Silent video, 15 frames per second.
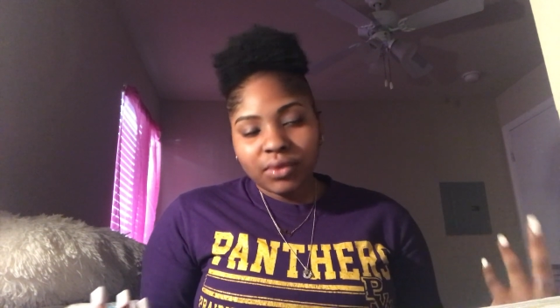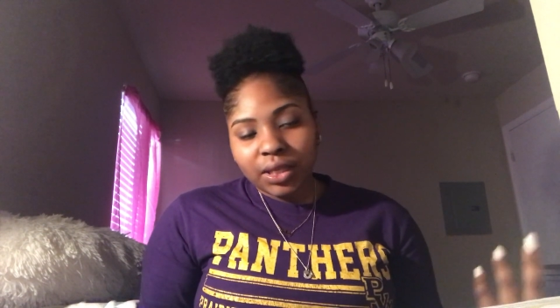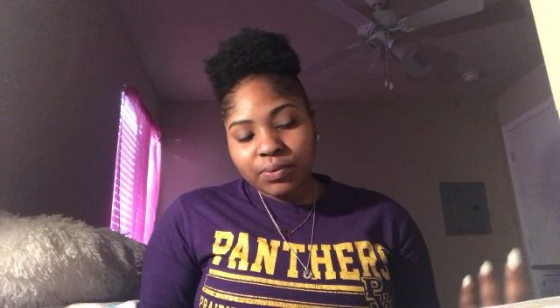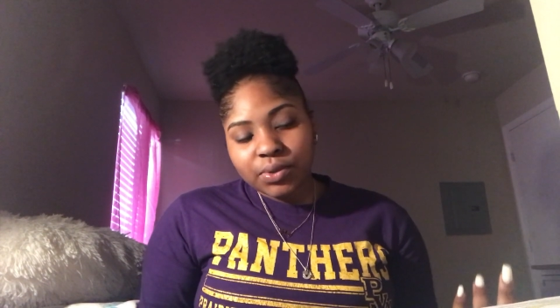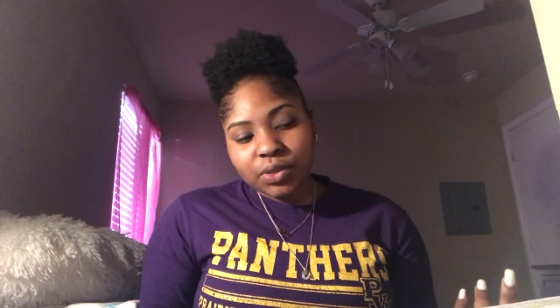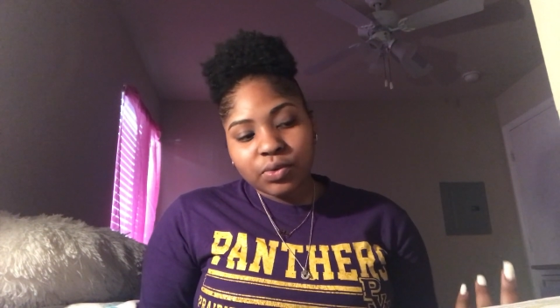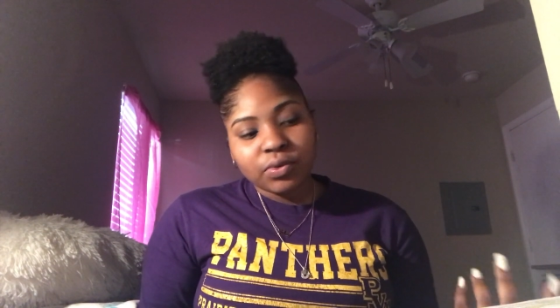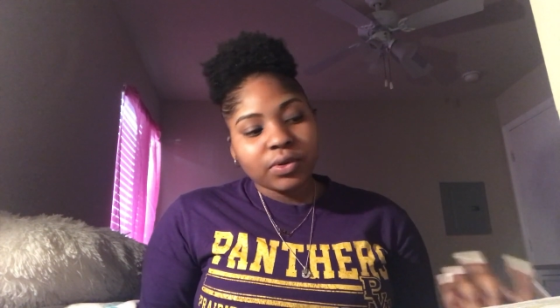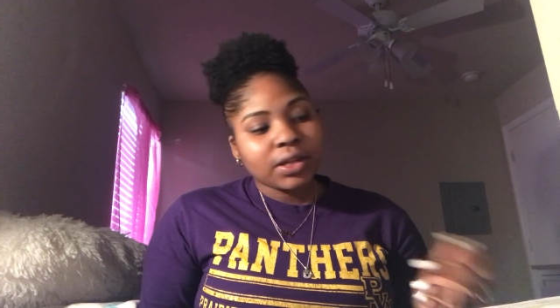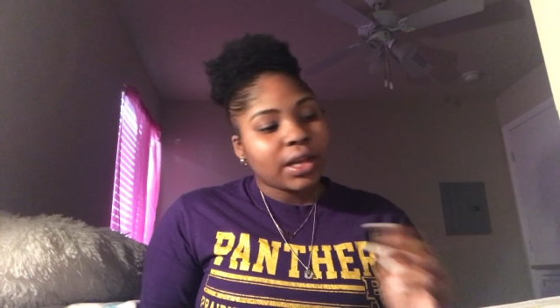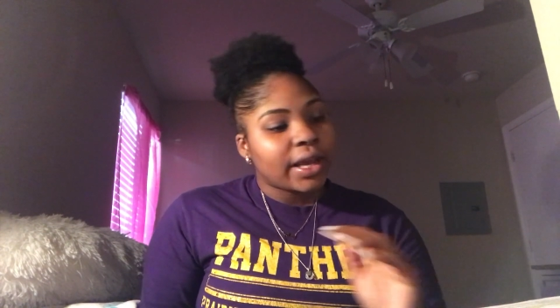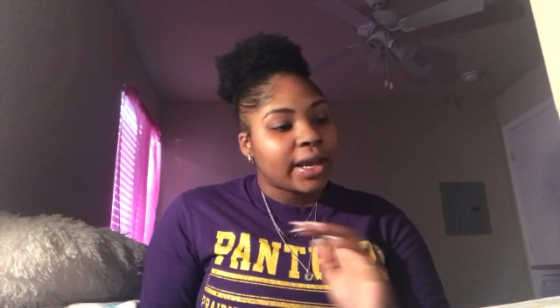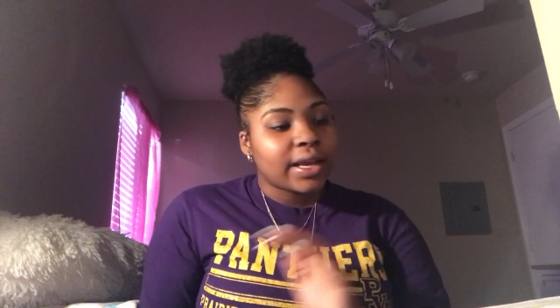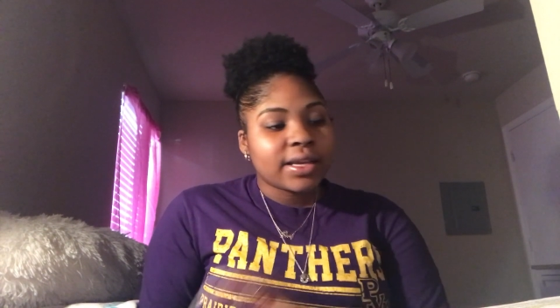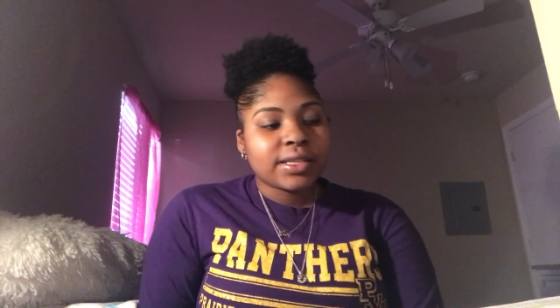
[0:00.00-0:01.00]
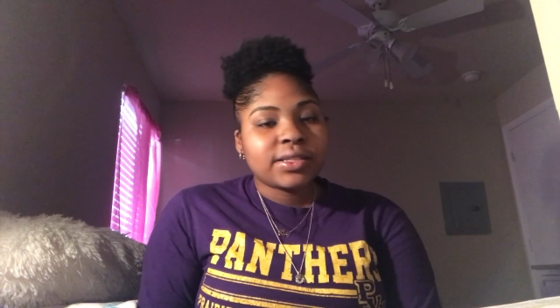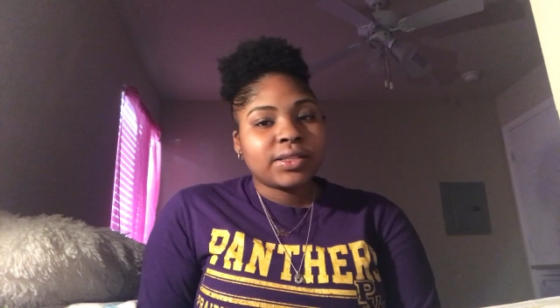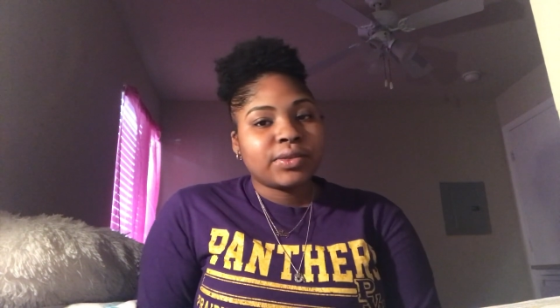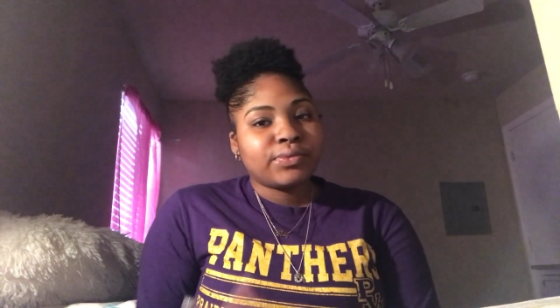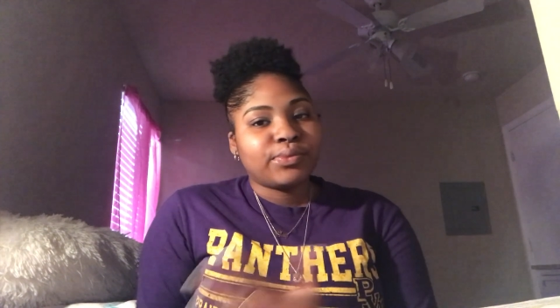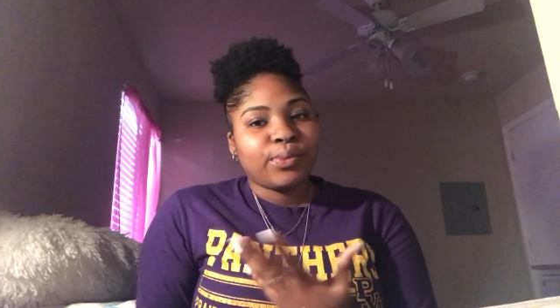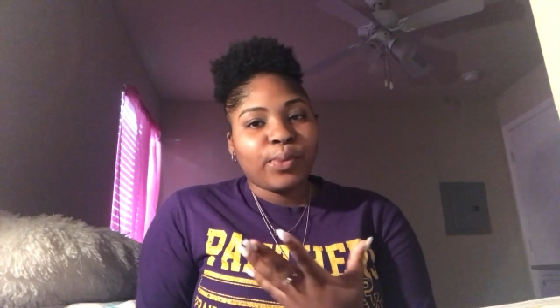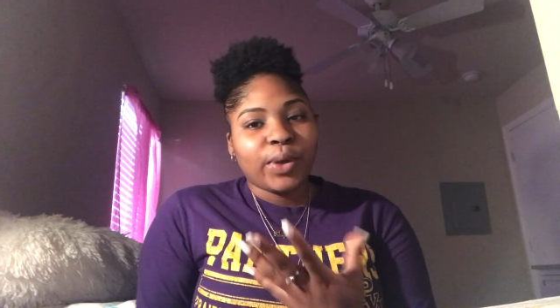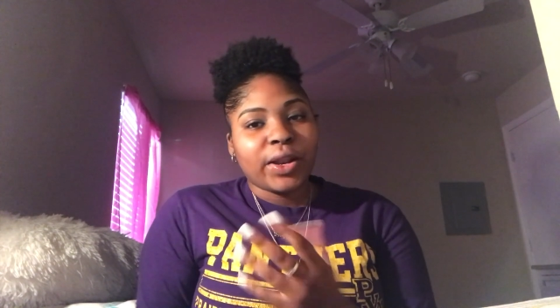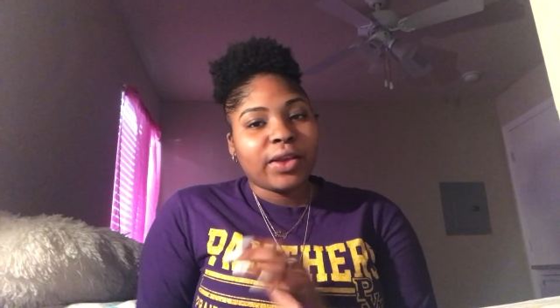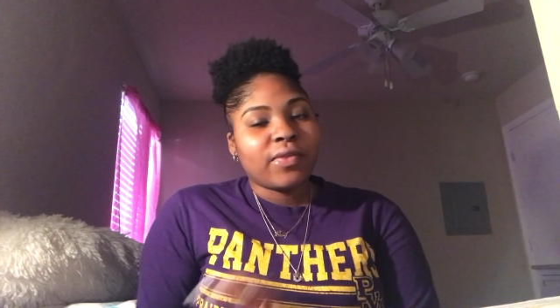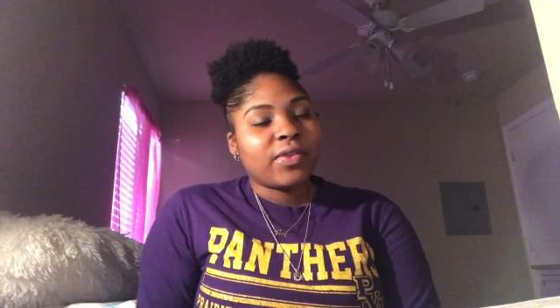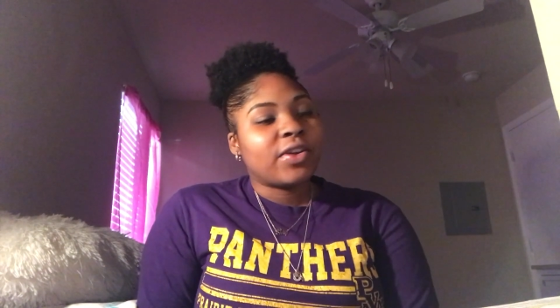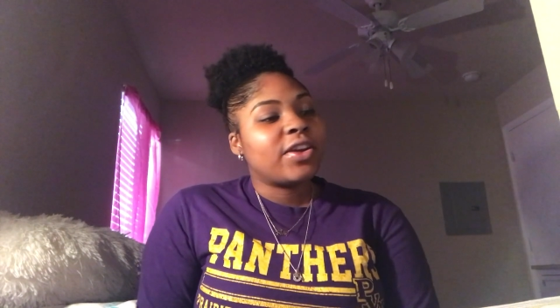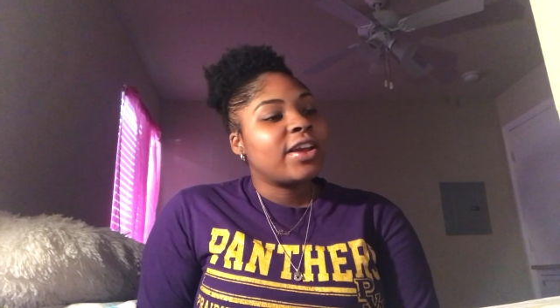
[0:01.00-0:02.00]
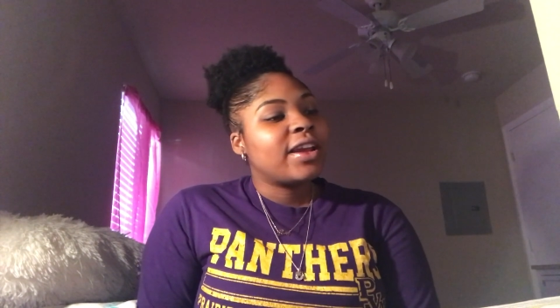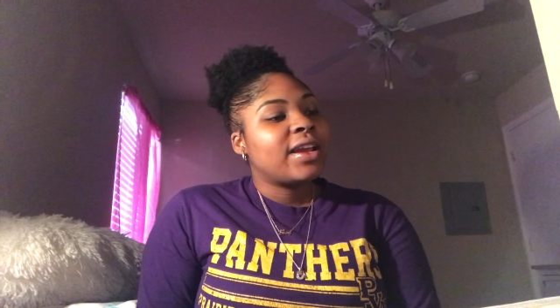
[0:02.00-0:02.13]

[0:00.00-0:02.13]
School class, whatever.